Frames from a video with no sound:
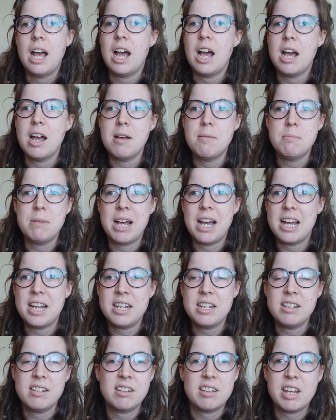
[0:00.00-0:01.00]

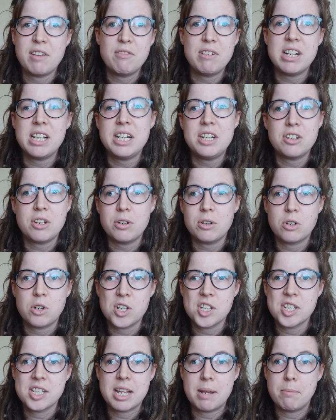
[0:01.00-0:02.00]
And they really don't
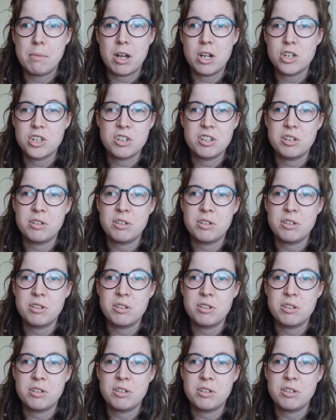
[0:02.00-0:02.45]
cost that much.